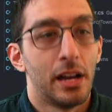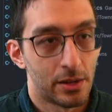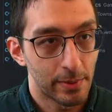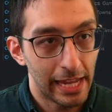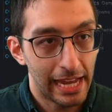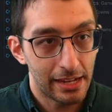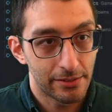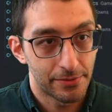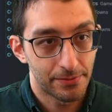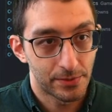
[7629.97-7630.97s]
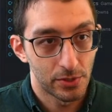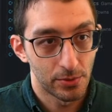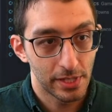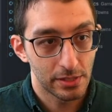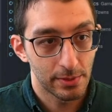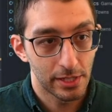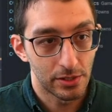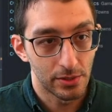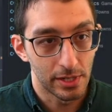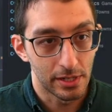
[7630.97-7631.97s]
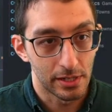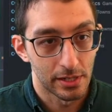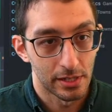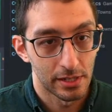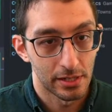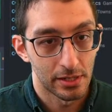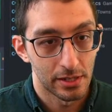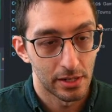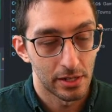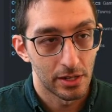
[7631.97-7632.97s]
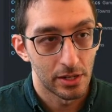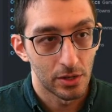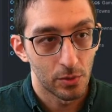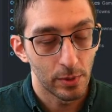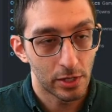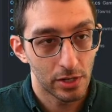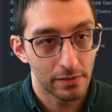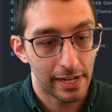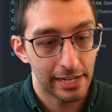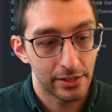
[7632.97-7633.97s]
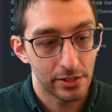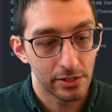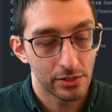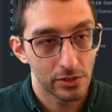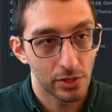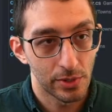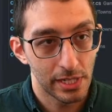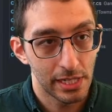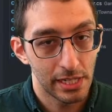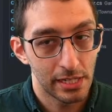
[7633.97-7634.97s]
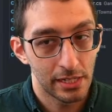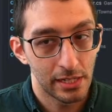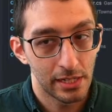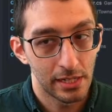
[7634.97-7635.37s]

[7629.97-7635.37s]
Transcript: We have 2 things we could do here. We could have either loaded in